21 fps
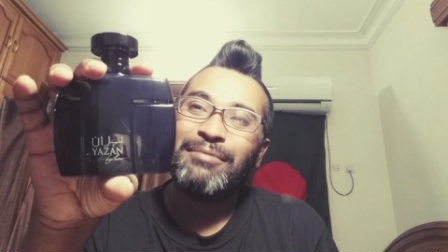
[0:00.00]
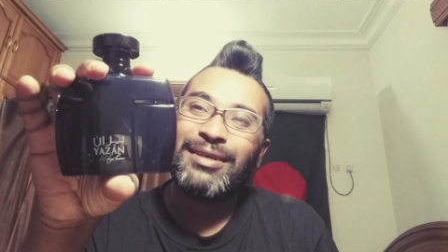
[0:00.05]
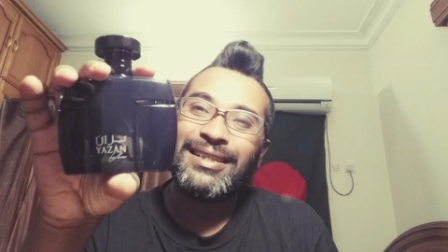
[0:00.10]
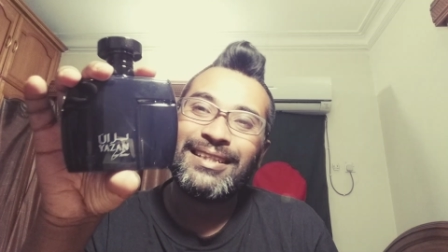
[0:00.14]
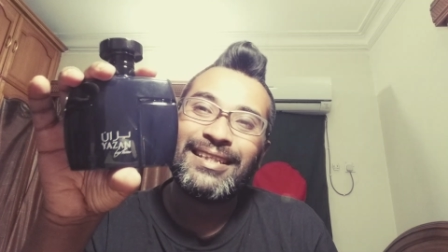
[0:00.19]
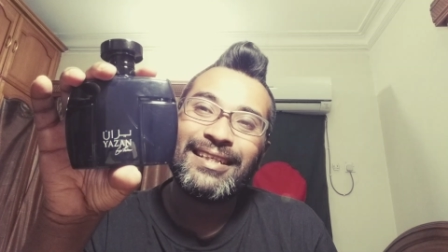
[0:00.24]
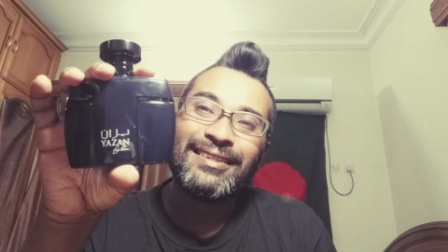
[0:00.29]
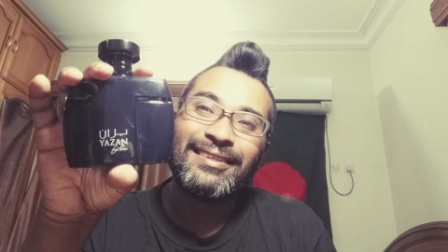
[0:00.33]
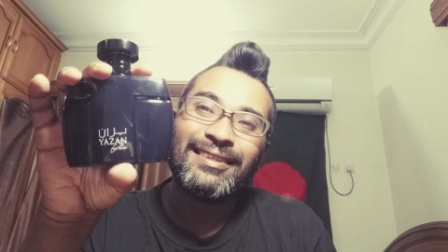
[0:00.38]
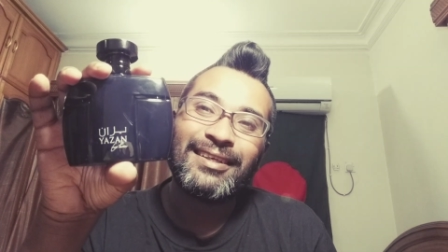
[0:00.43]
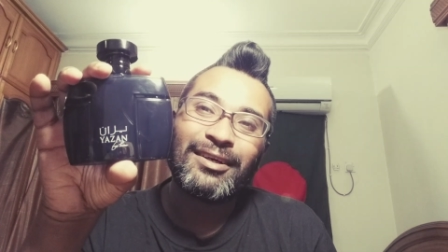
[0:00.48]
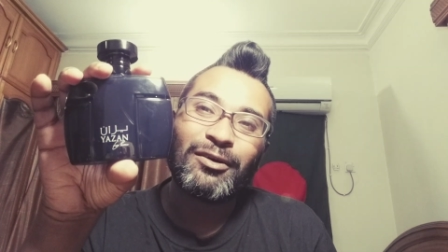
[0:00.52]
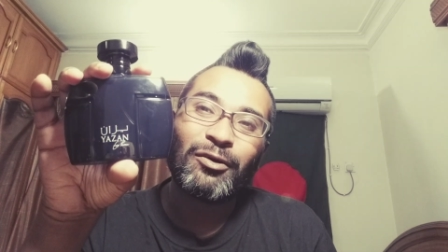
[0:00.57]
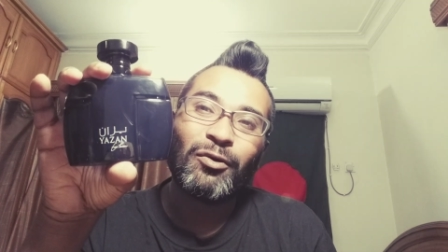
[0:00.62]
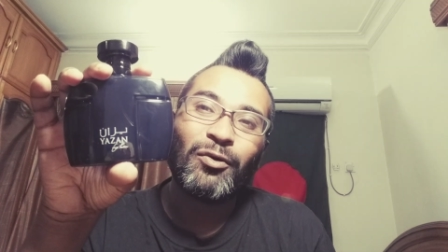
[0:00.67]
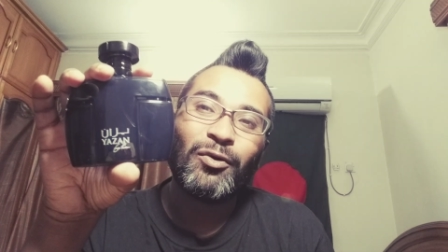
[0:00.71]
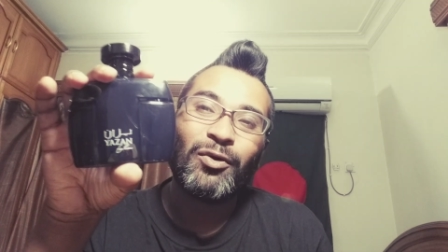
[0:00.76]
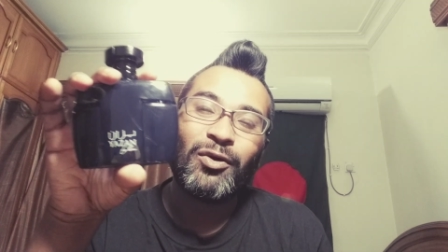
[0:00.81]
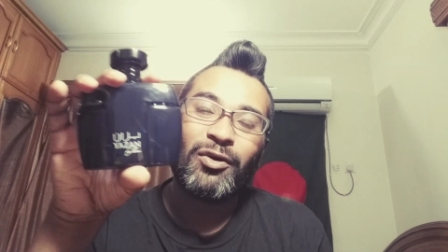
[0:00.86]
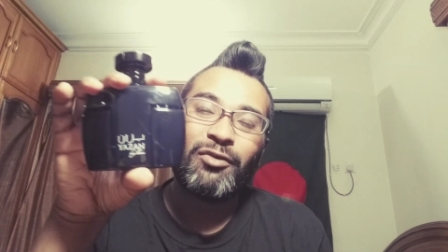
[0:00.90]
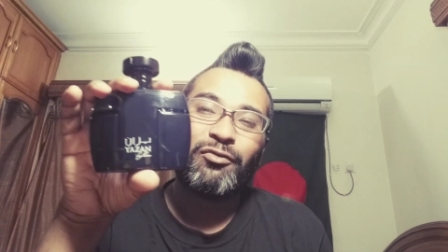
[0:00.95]
but this is a
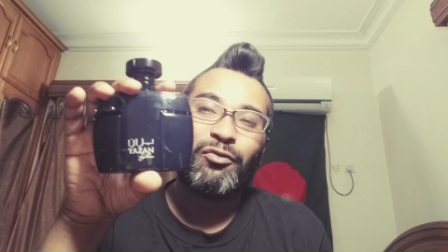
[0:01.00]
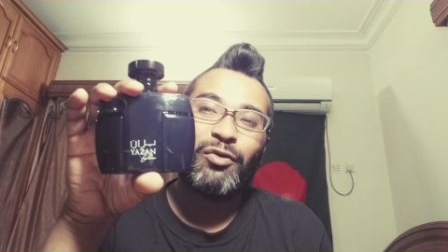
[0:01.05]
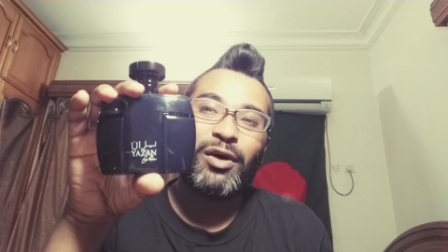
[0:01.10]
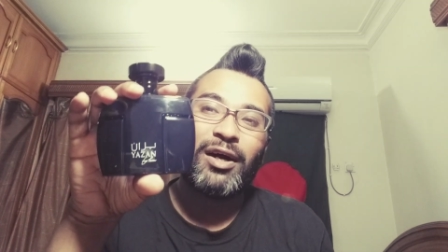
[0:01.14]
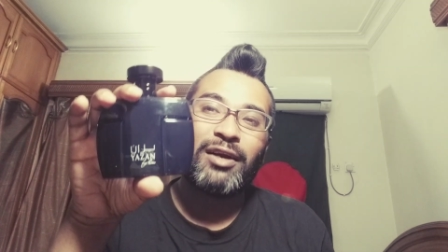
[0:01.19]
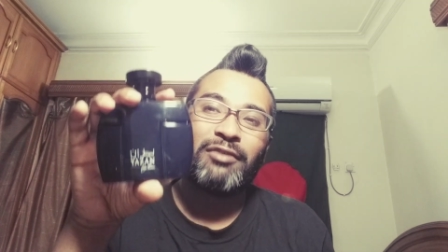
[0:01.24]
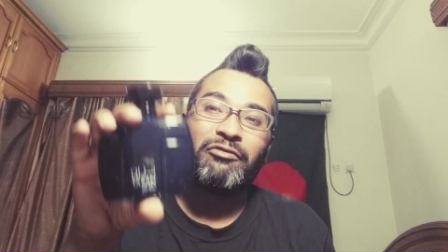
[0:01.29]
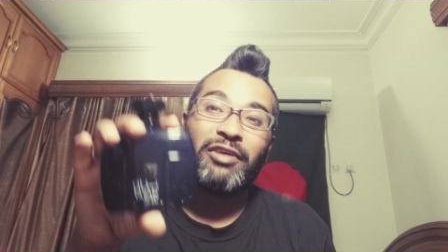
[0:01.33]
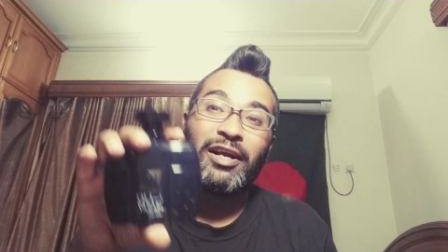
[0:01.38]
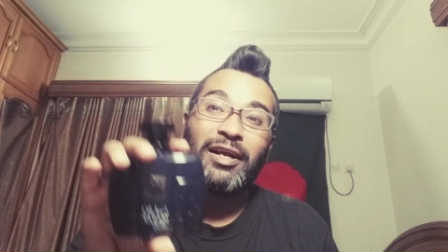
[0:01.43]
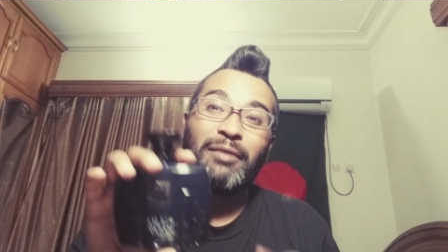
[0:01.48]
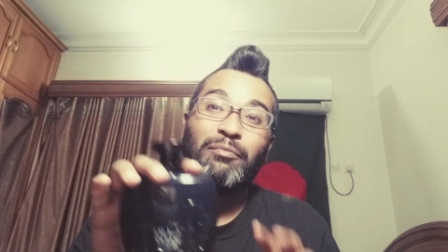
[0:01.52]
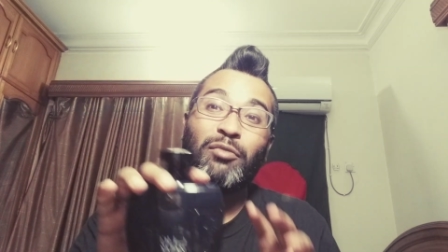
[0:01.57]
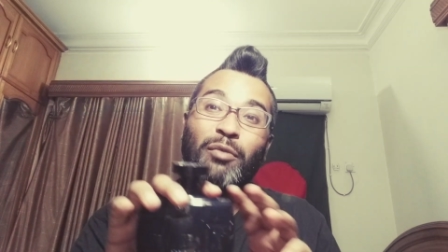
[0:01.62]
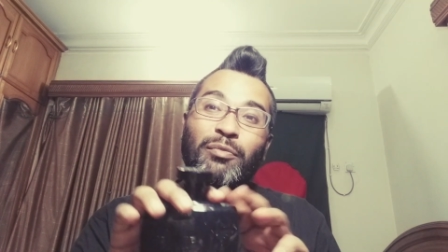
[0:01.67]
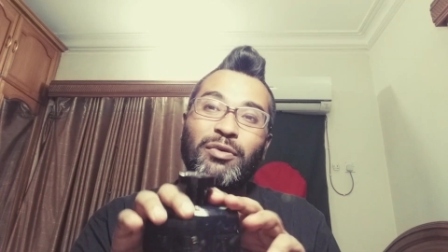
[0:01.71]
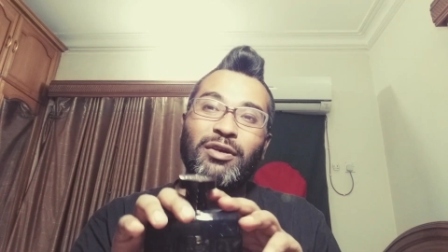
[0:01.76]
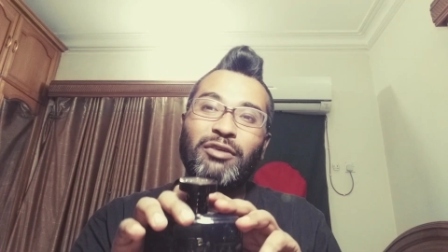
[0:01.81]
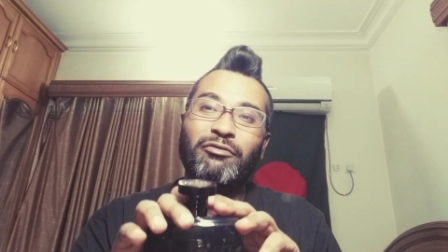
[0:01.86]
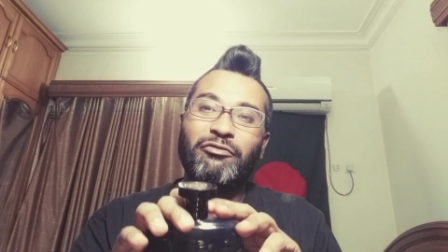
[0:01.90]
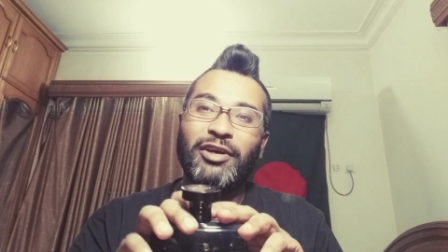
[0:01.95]
clone of one very
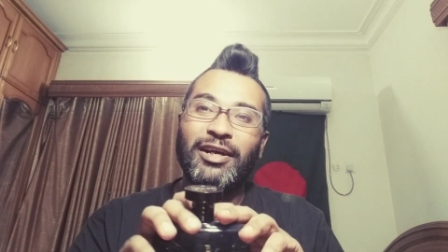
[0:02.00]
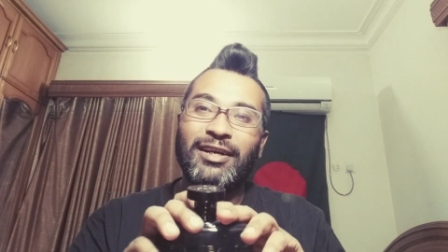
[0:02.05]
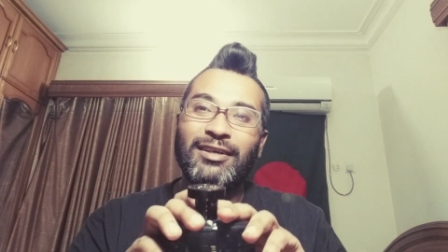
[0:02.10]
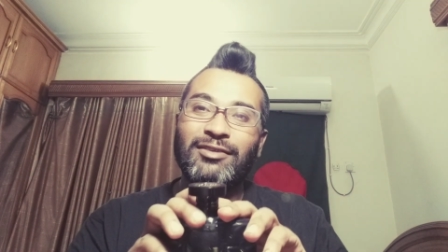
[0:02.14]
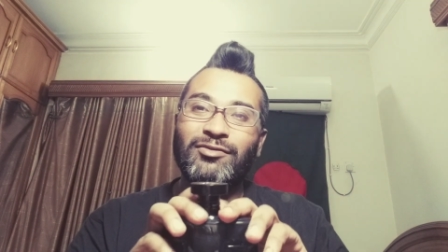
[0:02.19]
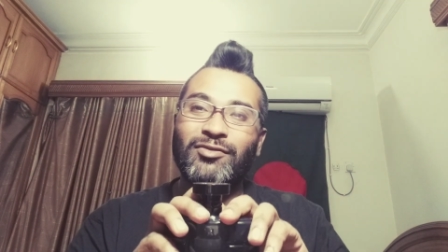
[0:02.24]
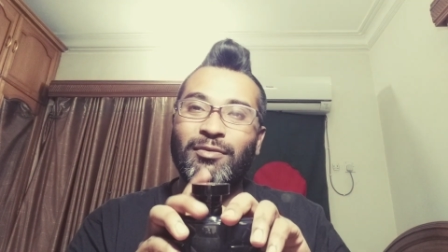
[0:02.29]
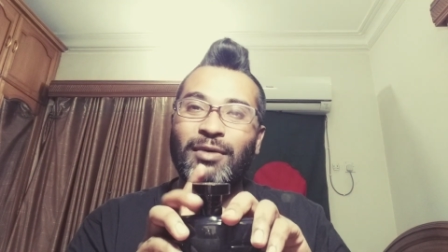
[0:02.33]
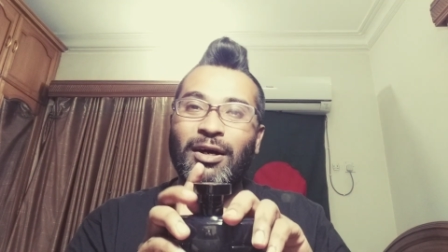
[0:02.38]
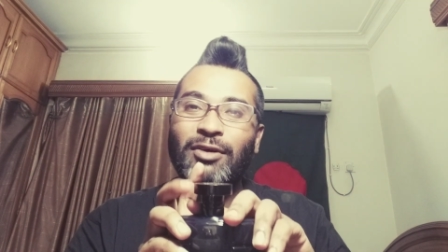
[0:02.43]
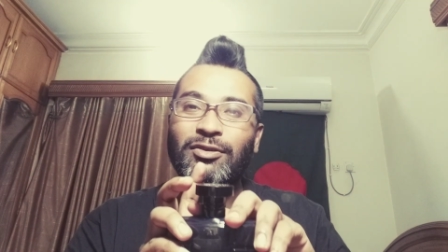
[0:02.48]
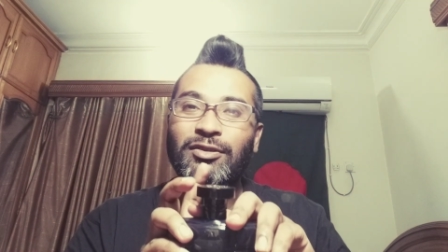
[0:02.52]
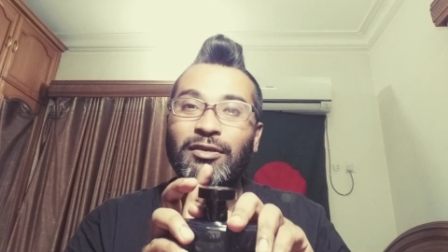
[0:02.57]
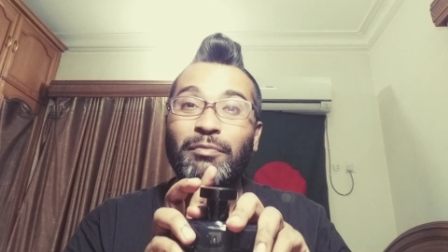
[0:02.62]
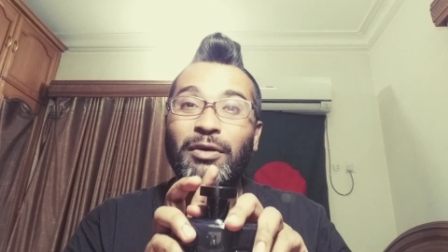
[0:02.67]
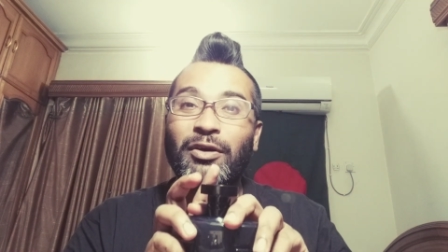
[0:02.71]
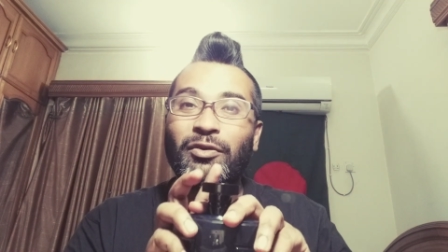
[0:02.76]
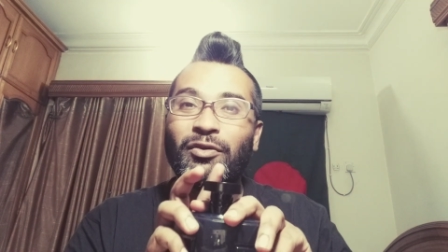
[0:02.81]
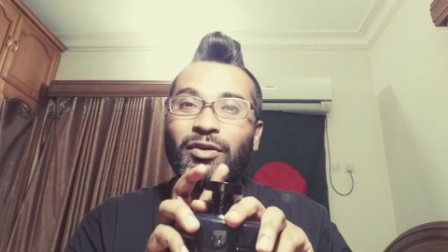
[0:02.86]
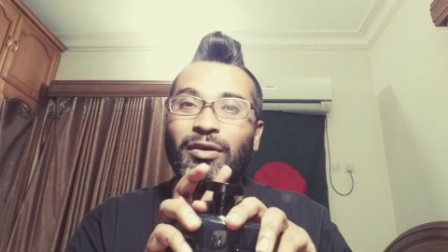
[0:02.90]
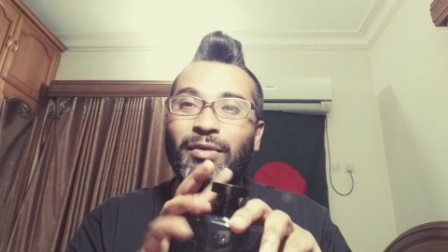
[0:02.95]
popular fragrance from House of
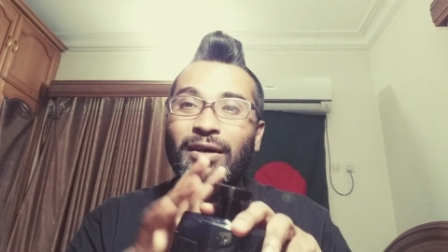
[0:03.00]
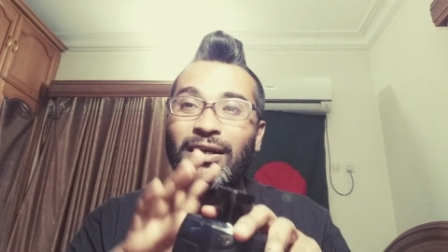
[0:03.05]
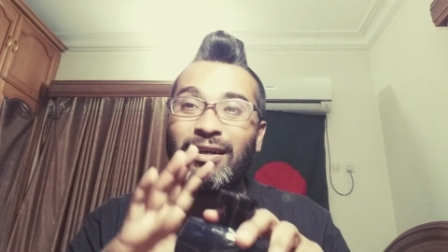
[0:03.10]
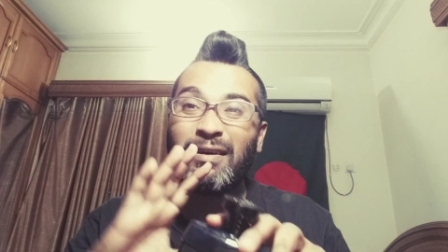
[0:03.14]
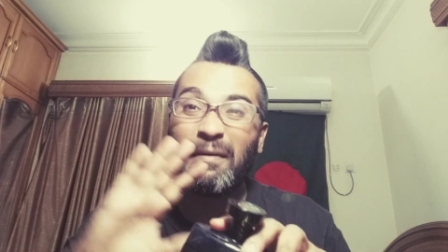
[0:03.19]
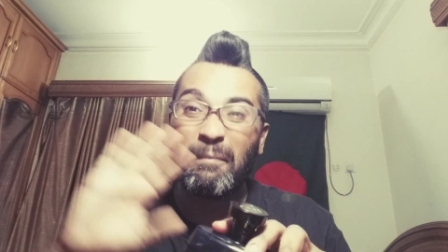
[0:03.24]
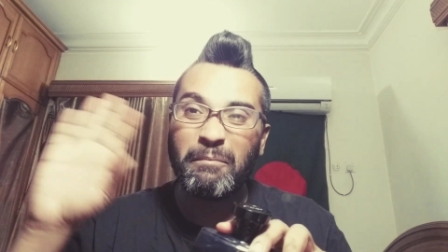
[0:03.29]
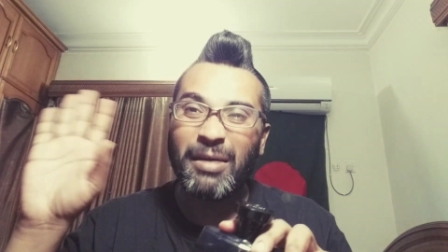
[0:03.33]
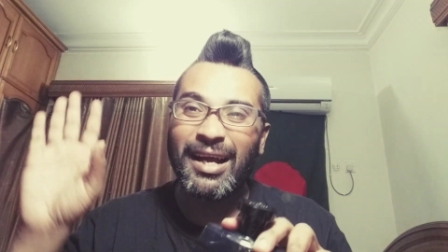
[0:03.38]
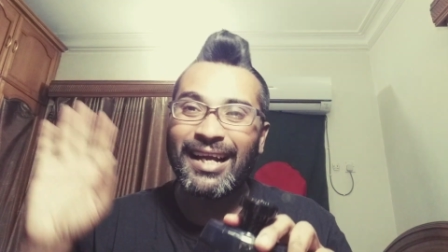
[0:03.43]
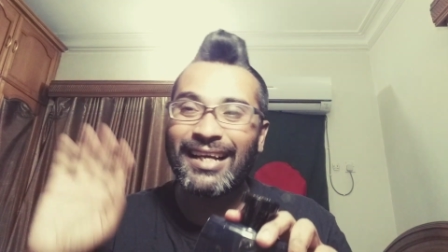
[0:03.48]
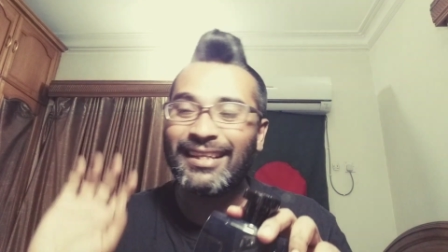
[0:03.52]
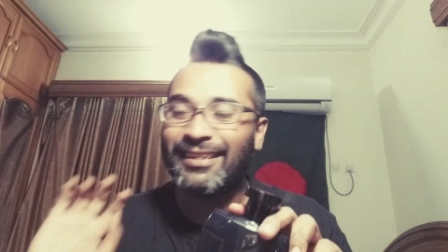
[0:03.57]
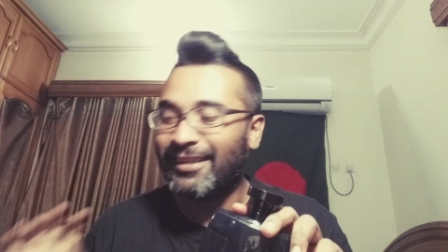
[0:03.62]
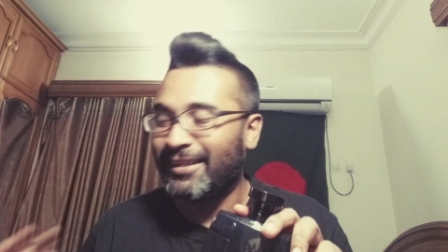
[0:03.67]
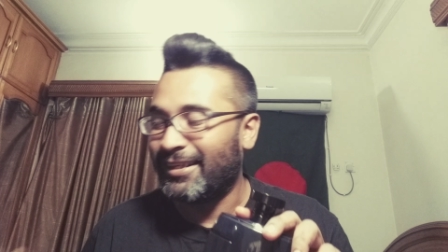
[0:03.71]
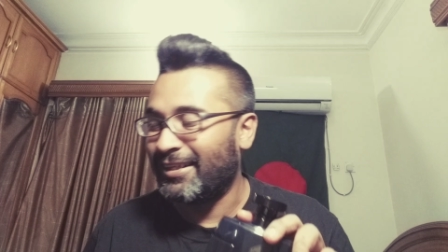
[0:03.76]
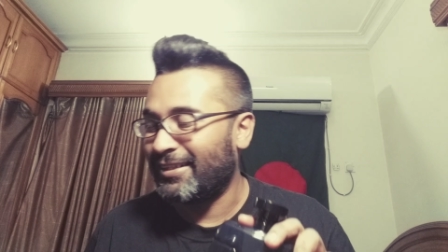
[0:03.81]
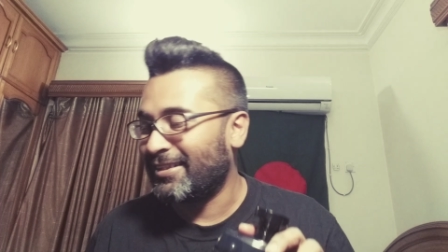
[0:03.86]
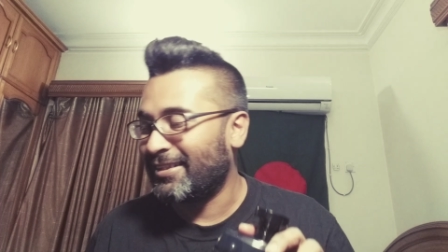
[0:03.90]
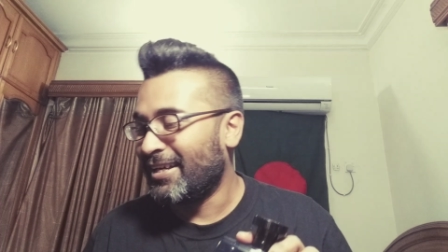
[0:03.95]
Paco Rabanne back in the
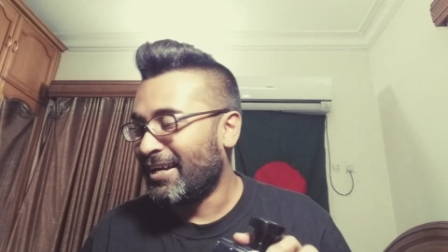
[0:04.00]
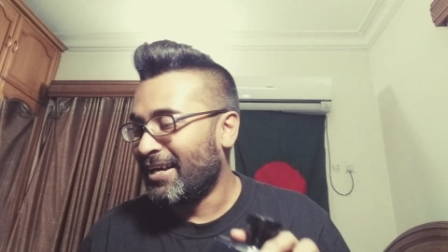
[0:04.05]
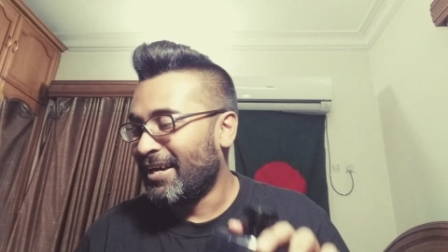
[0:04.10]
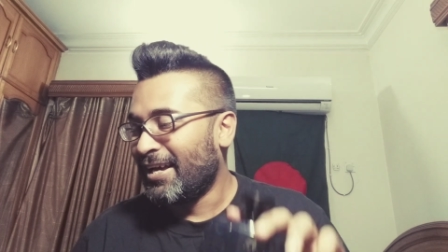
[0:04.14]
days.